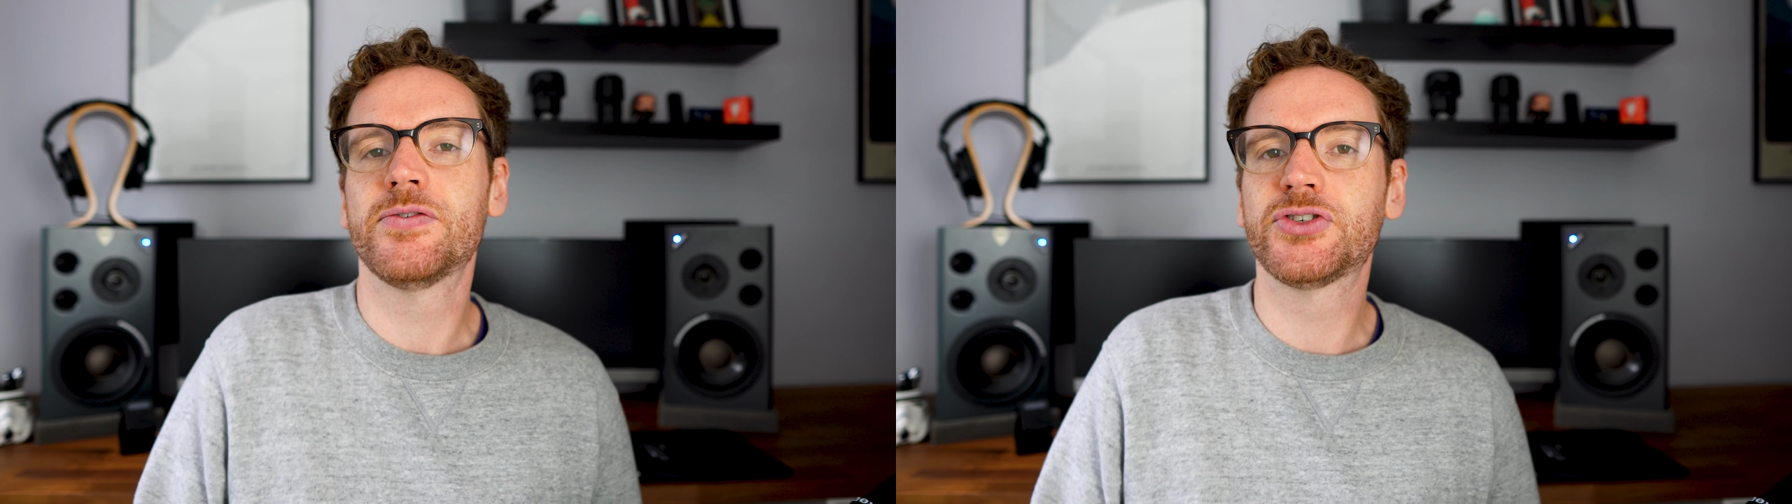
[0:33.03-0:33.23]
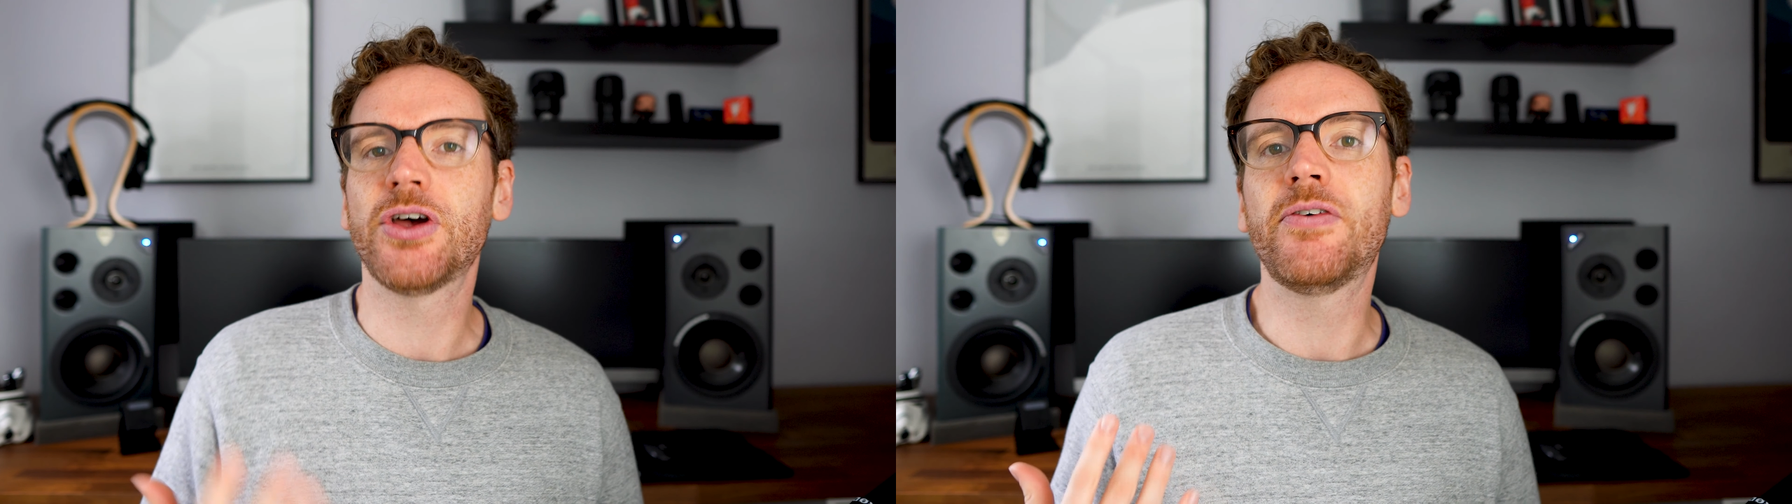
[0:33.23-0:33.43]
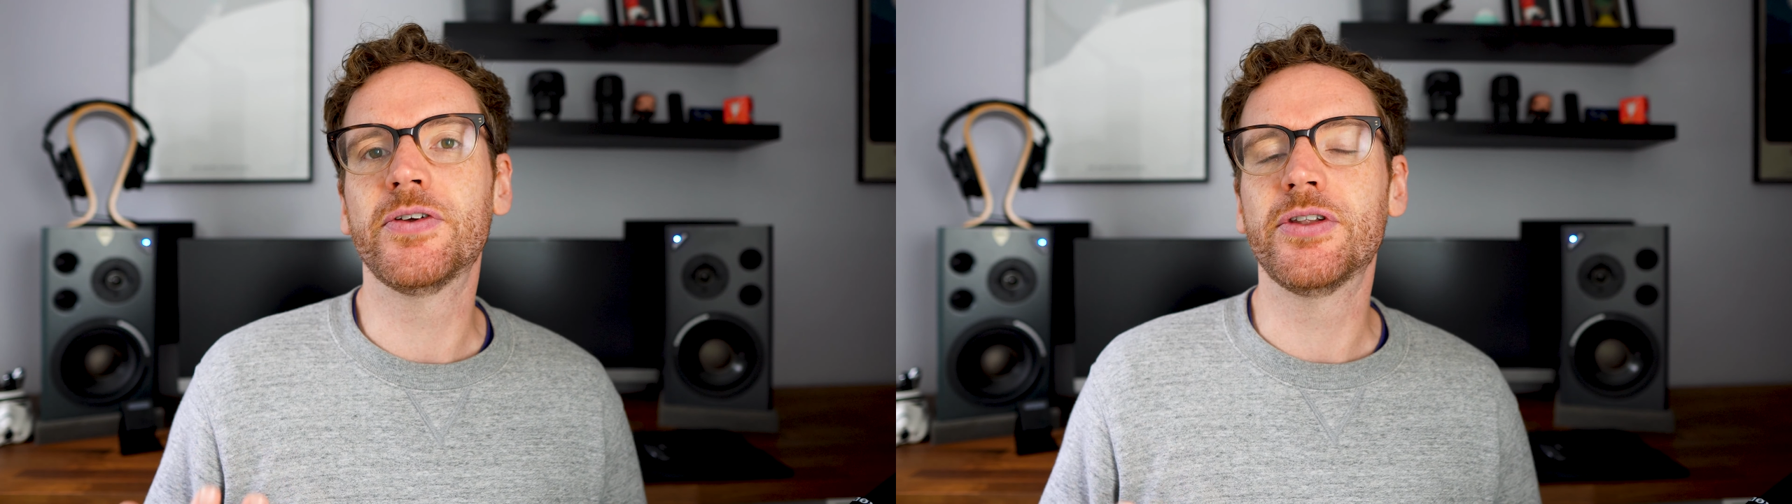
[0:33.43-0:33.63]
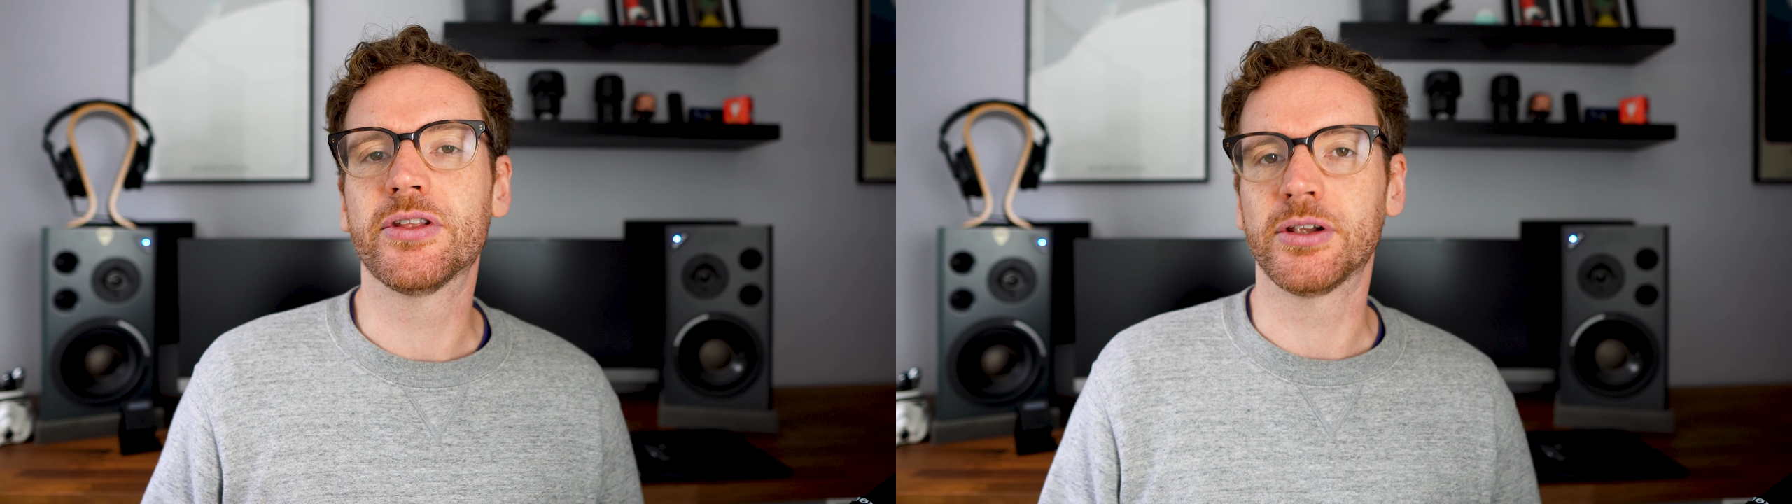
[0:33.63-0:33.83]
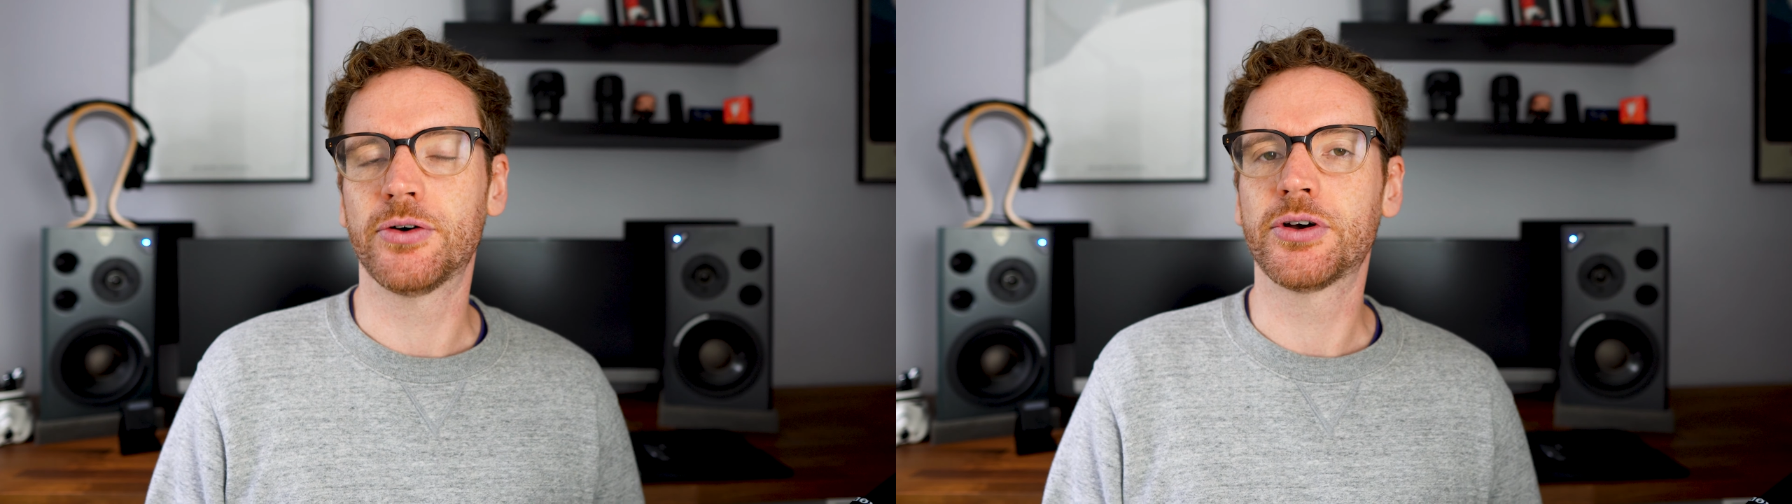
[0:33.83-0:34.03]
soften
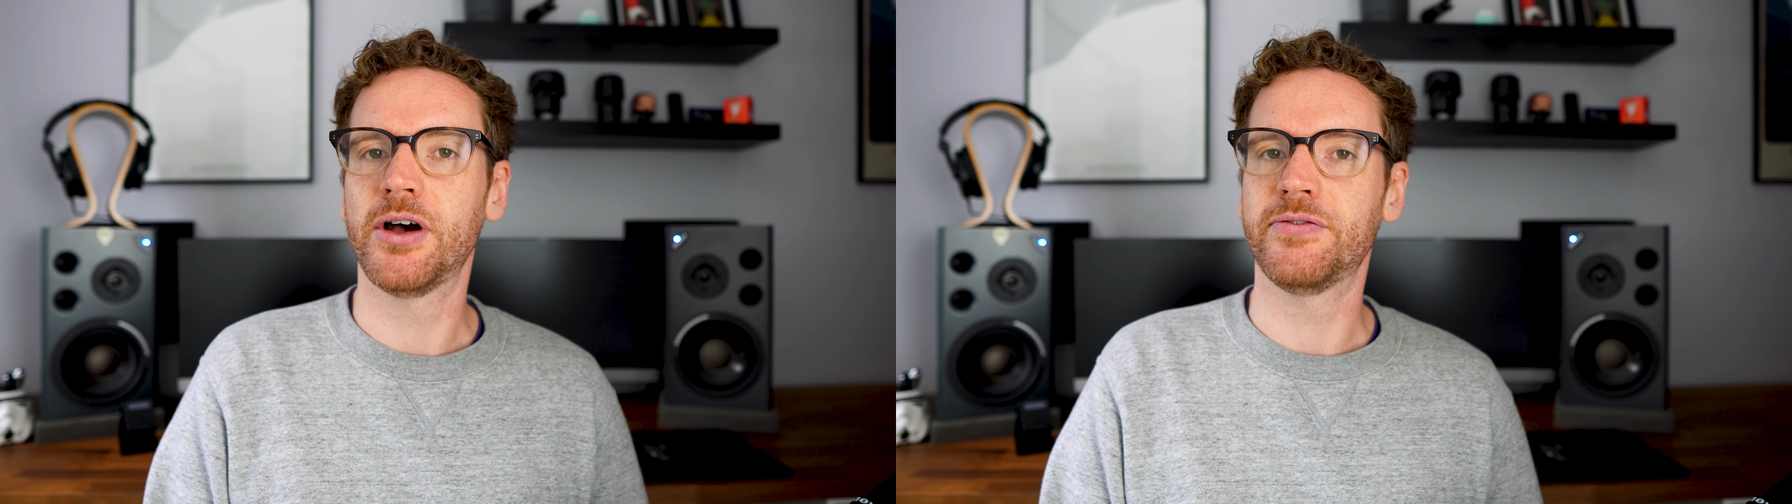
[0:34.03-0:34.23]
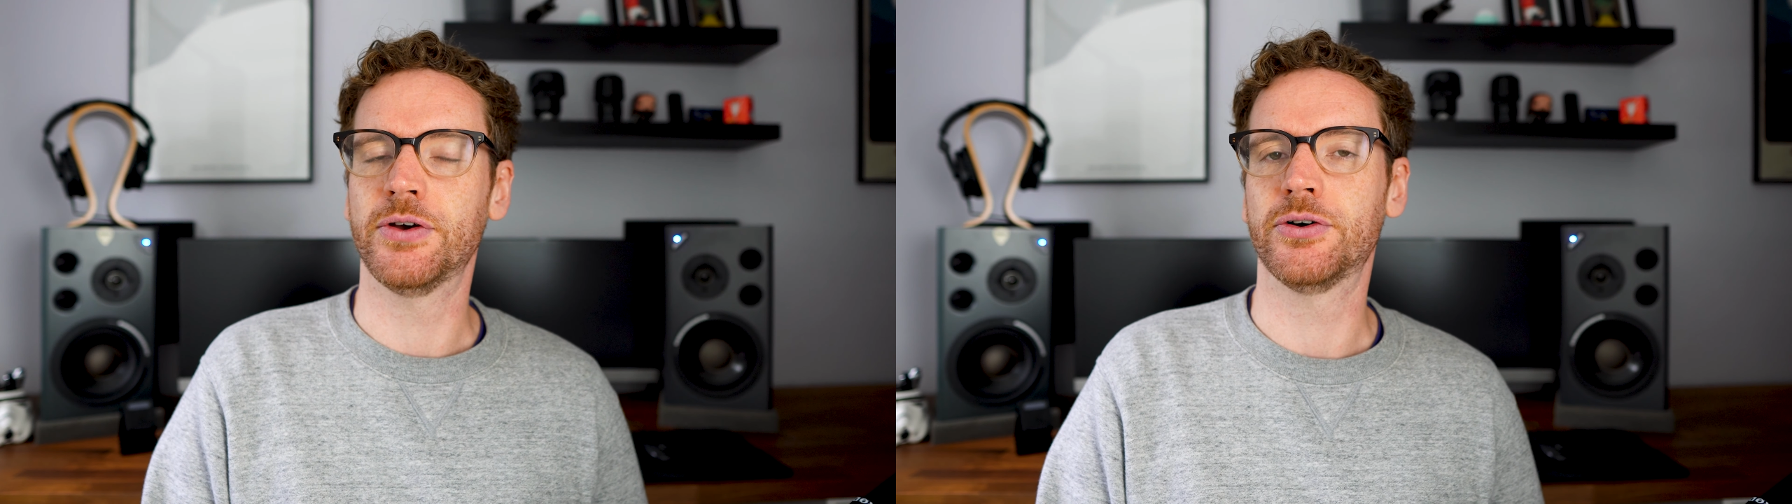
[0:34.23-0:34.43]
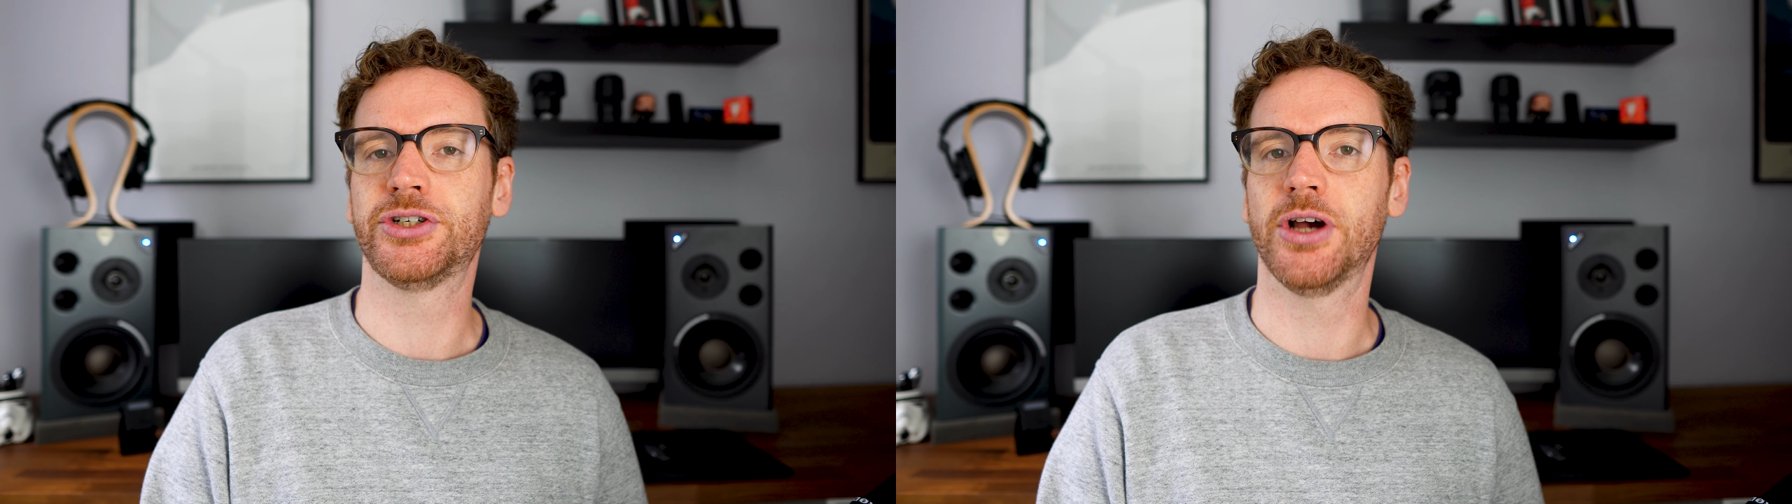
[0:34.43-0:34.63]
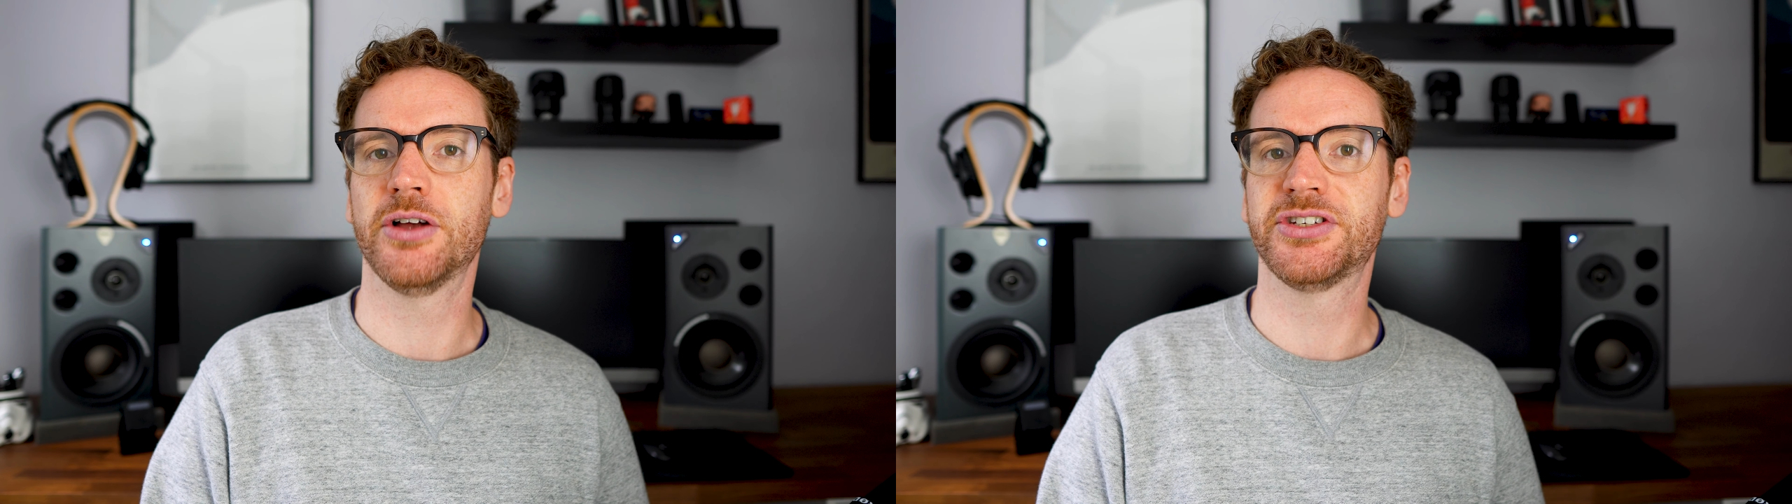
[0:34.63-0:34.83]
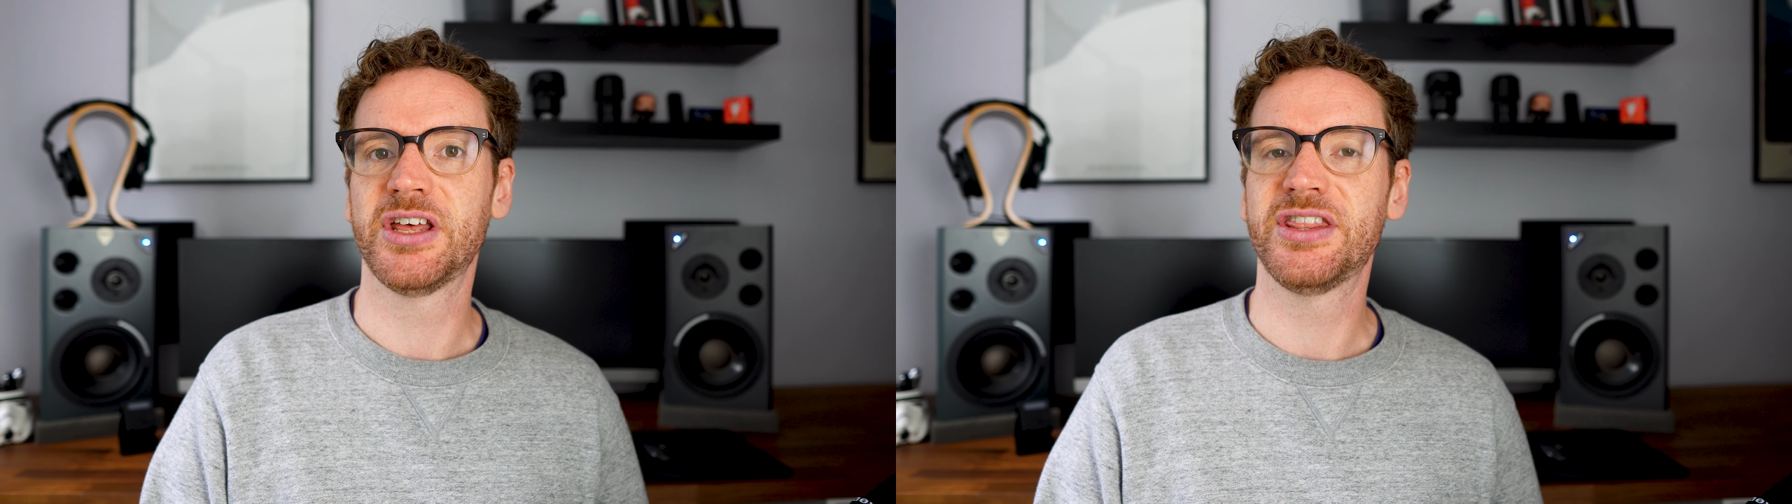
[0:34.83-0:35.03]
the look of your shot,